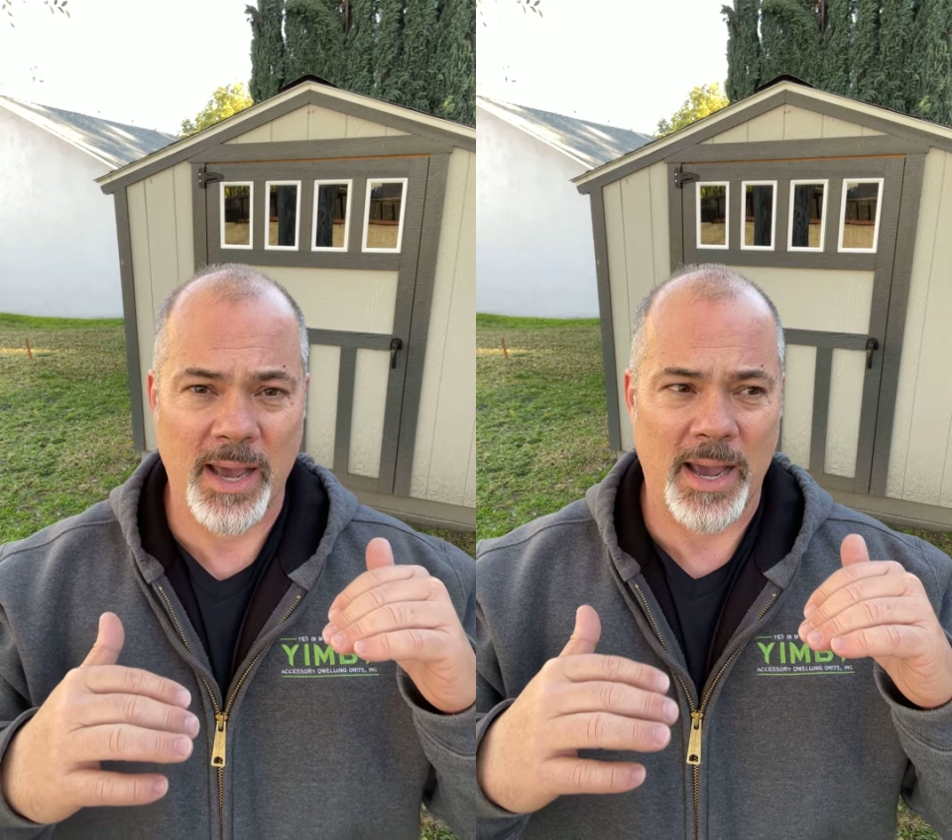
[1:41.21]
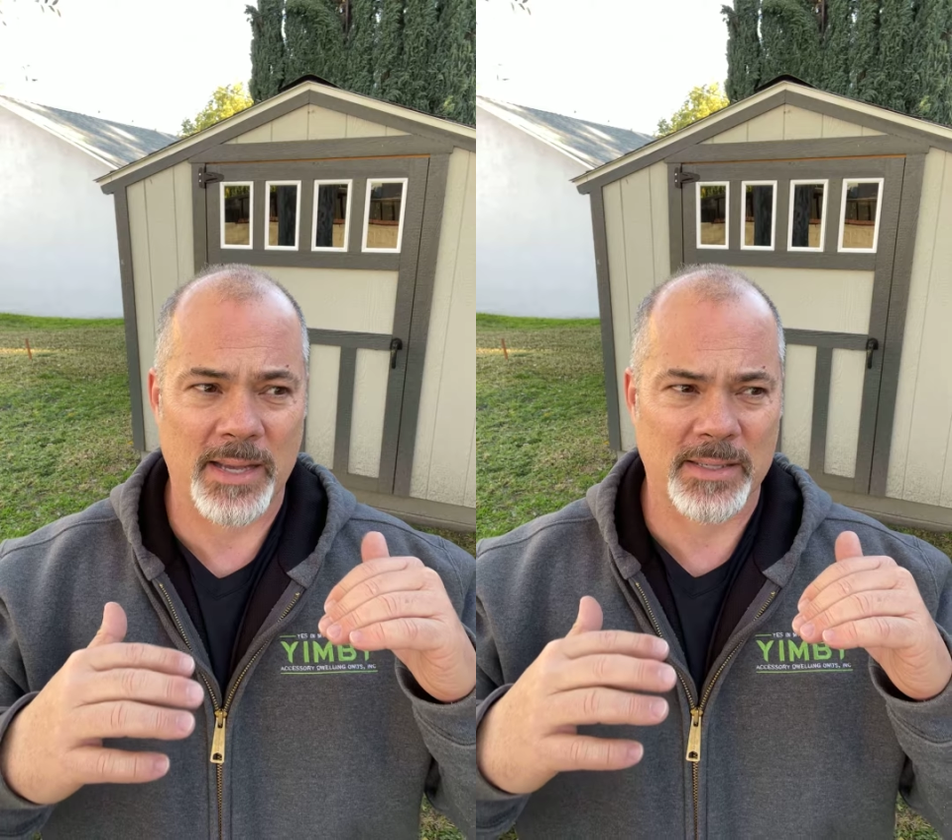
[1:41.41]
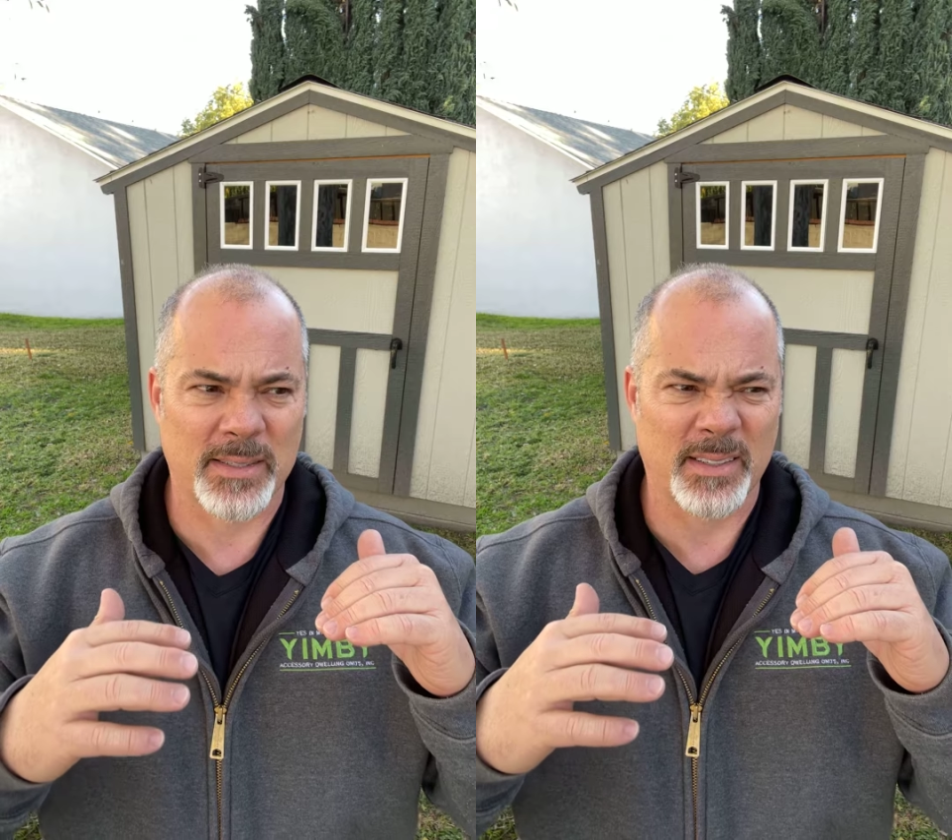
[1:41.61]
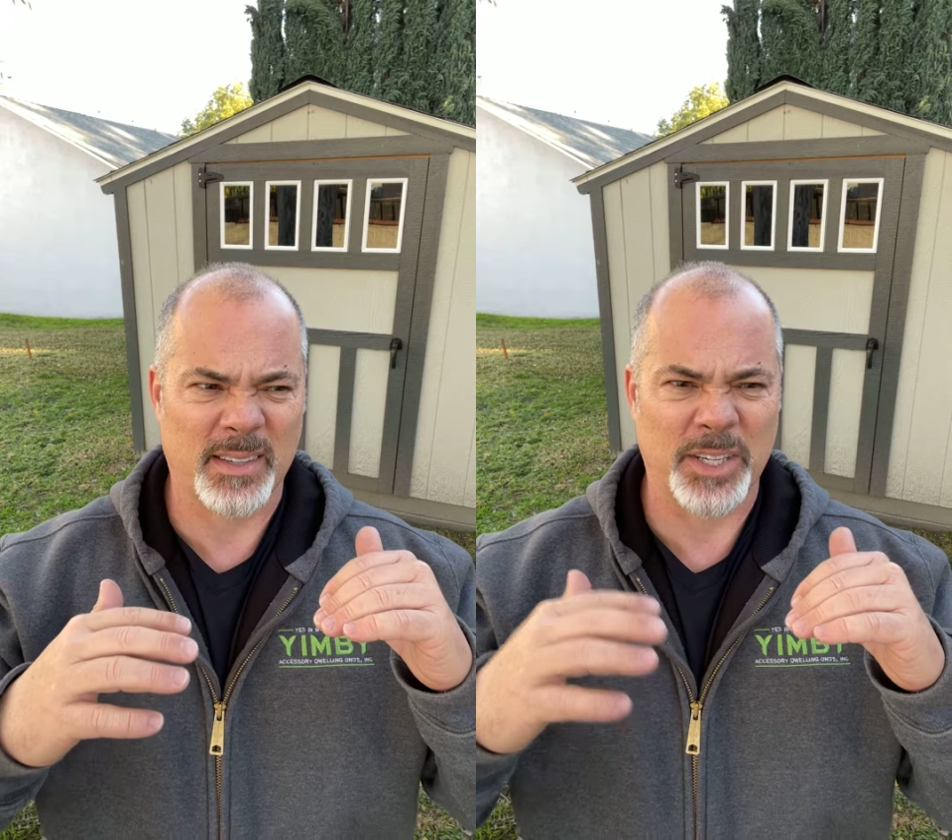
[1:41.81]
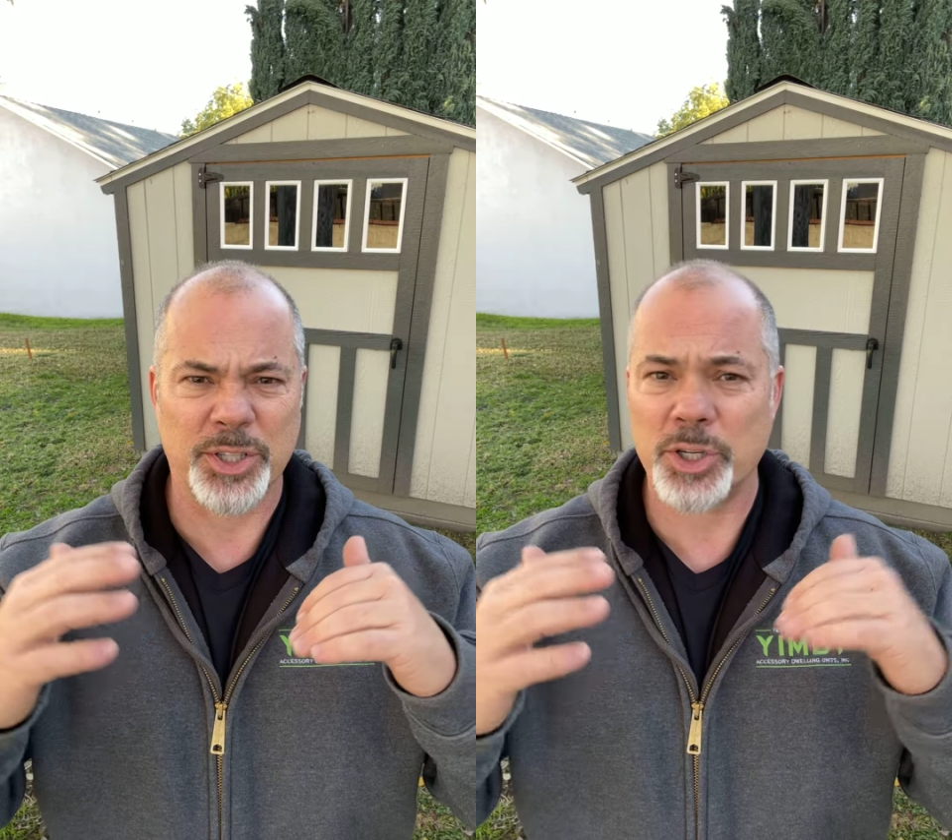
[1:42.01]
as
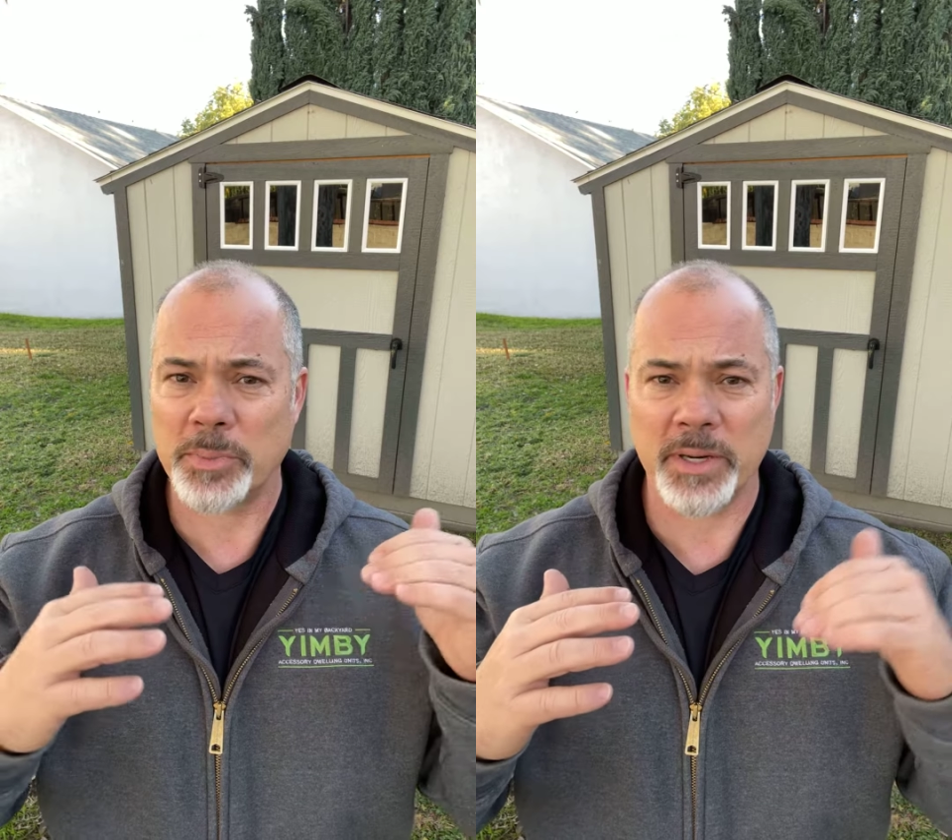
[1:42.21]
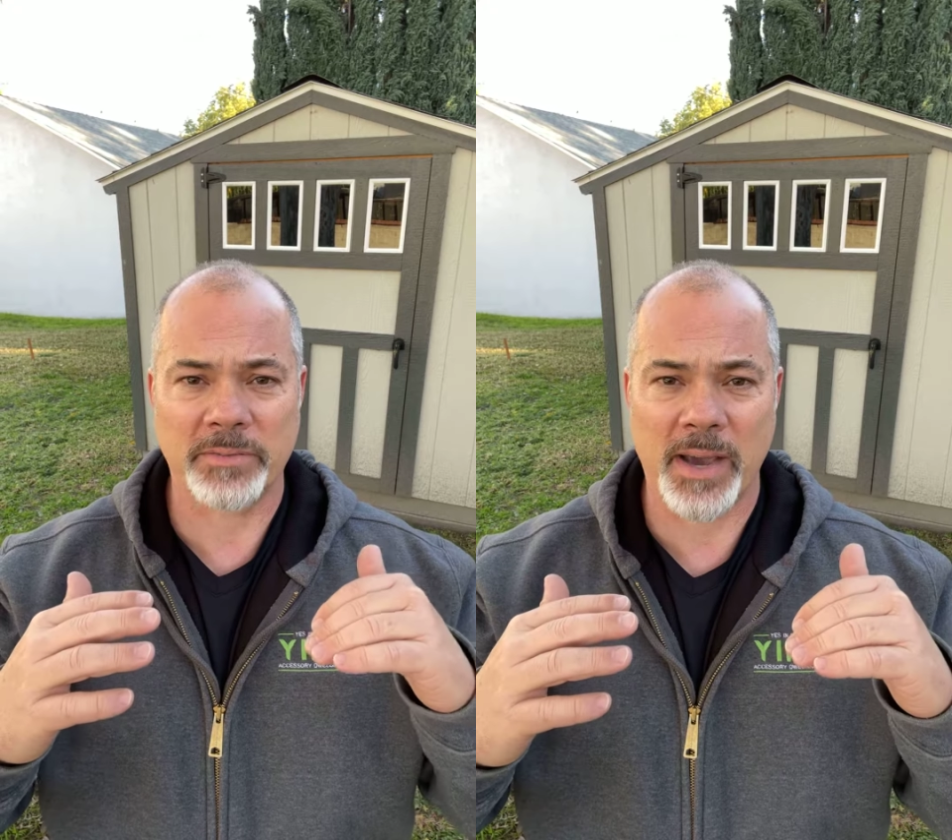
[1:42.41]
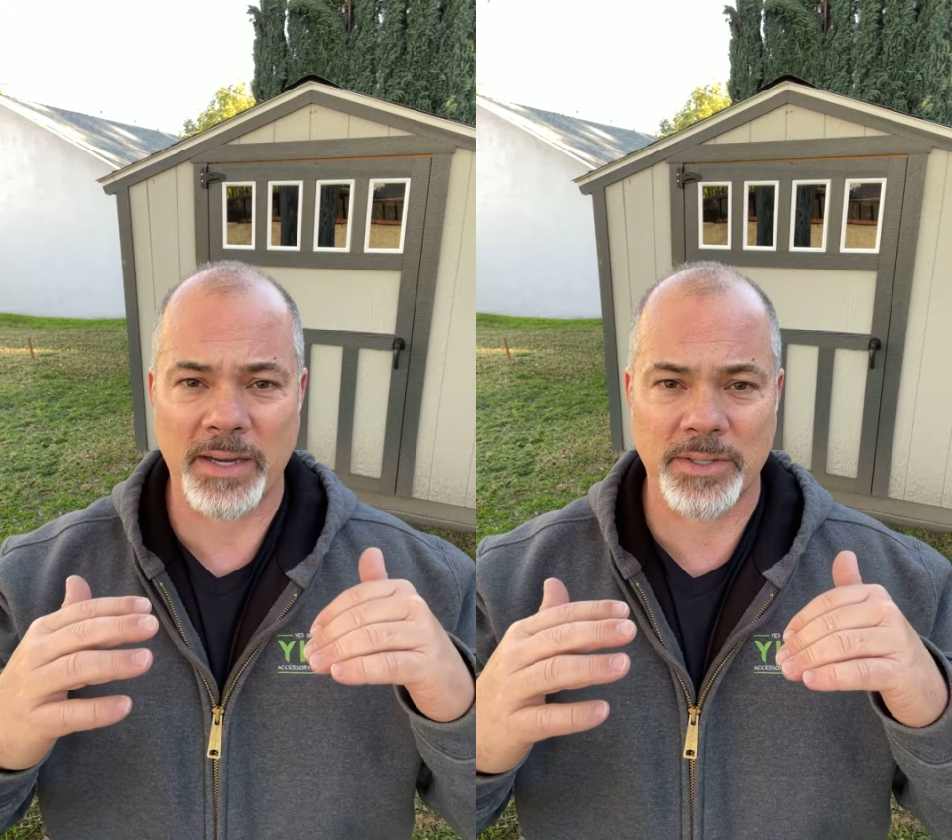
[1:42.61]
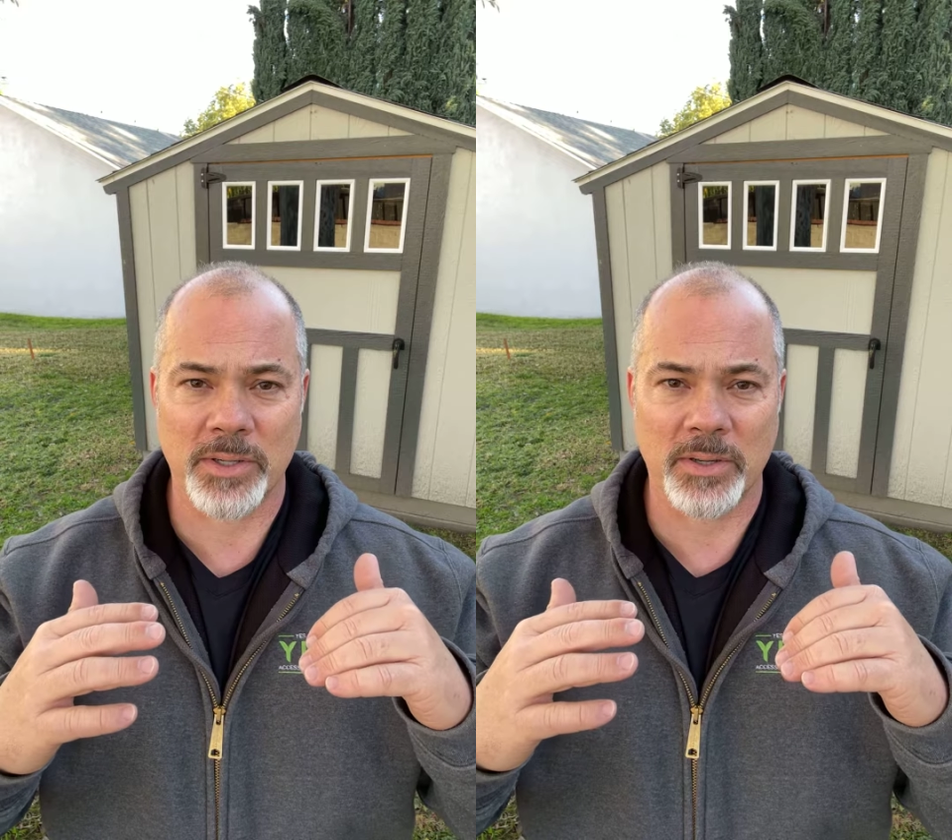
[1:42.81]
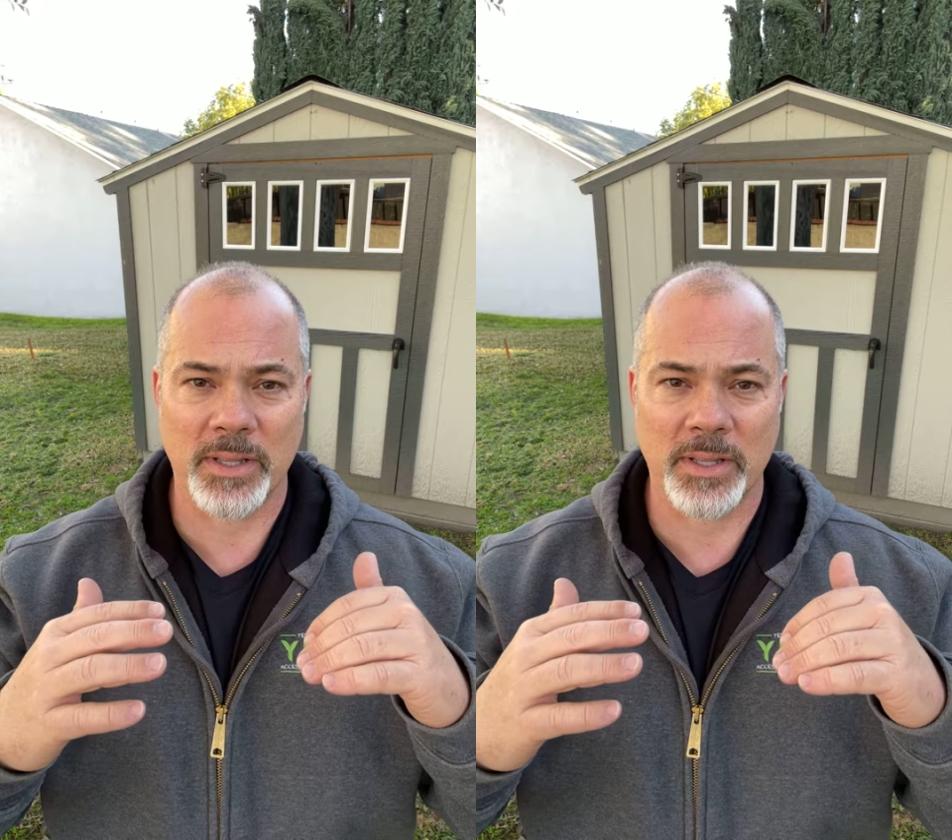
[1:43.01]
a determining factor,